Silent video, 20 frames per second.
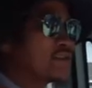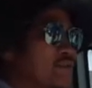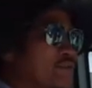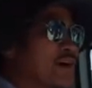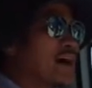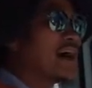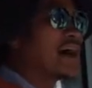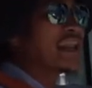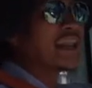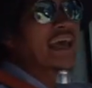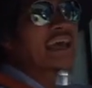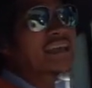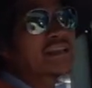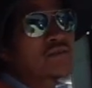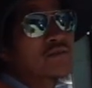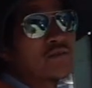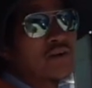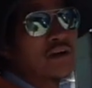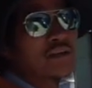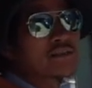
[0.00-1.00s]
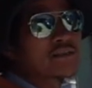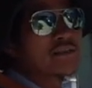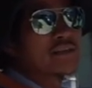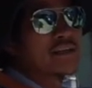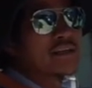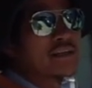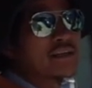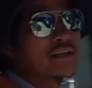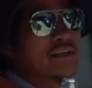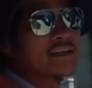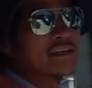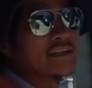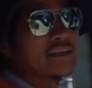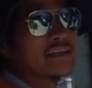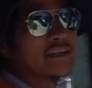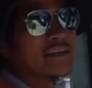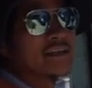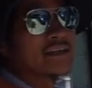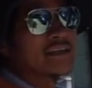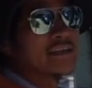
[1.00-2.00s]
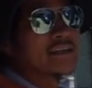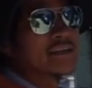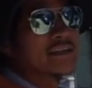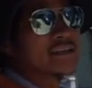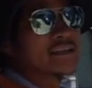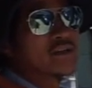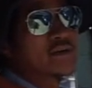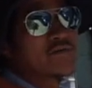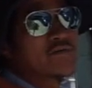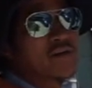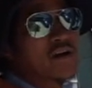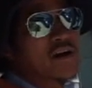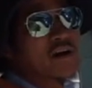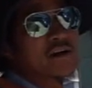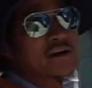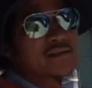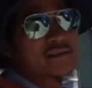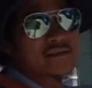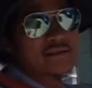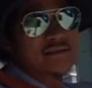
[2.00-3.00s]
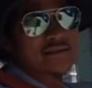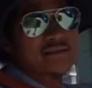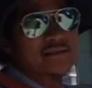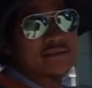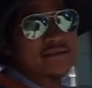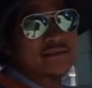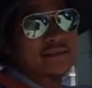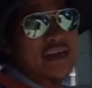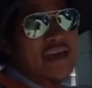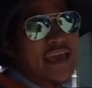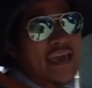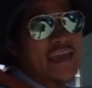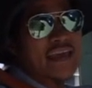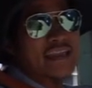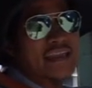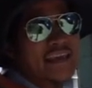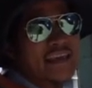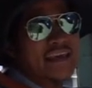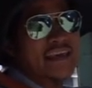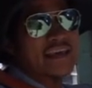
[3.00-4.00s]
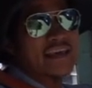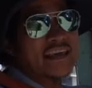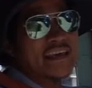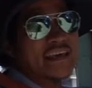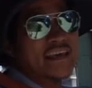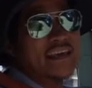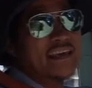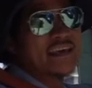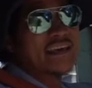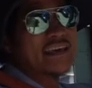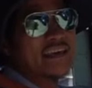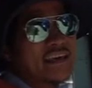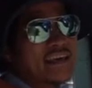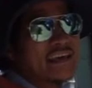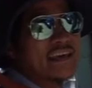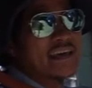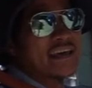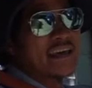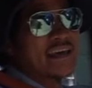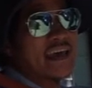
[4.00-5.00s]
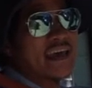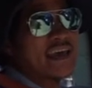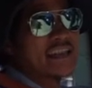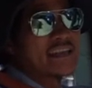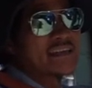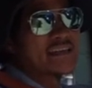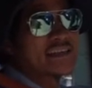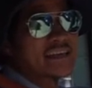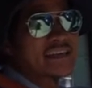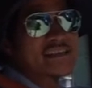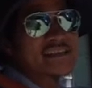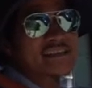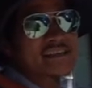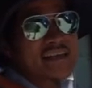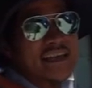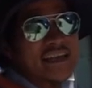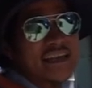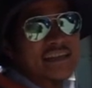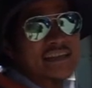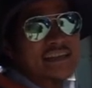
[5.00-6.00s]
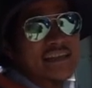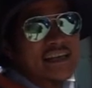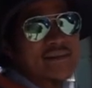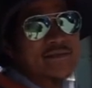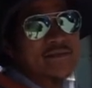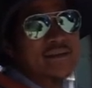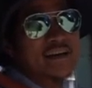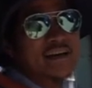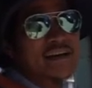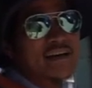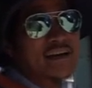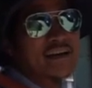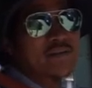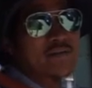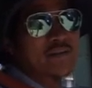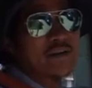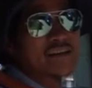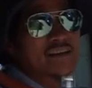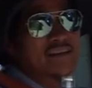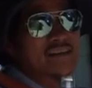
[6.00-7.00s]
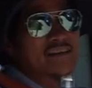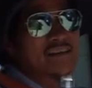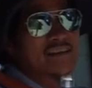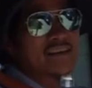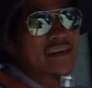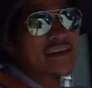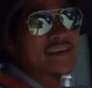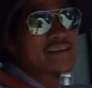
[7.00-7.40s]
to like to alter the little tofu cars. The 86, 87 Corolla GPS.